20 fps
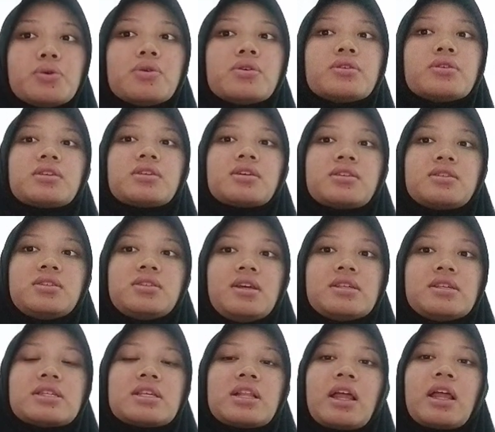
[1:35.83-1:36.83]
problem
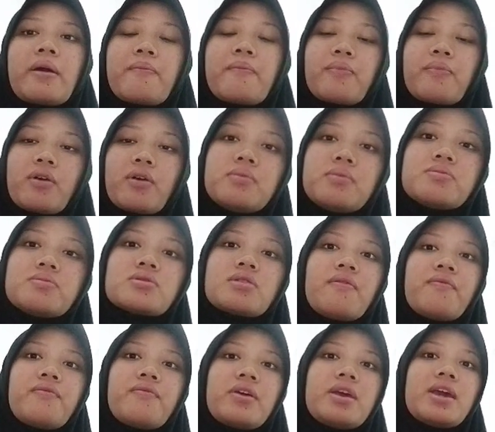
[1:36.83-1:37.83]
solving and
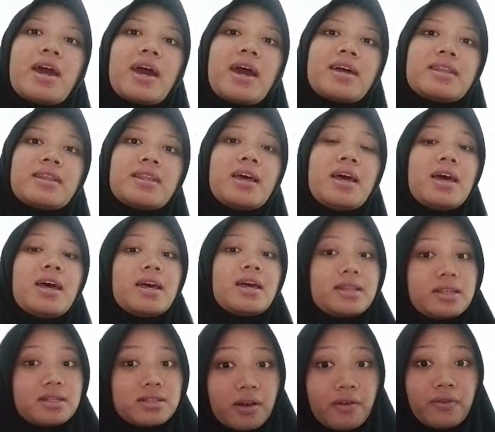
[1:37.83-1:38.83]
discovery
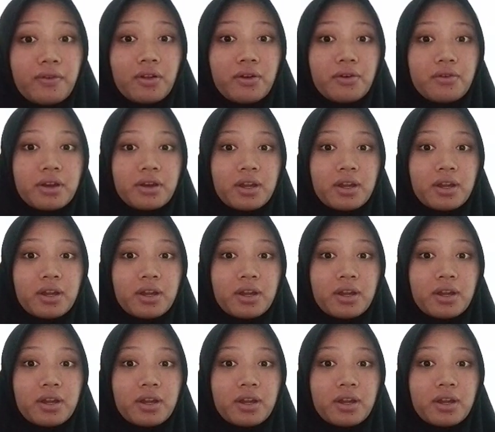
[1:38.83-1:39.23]
learning.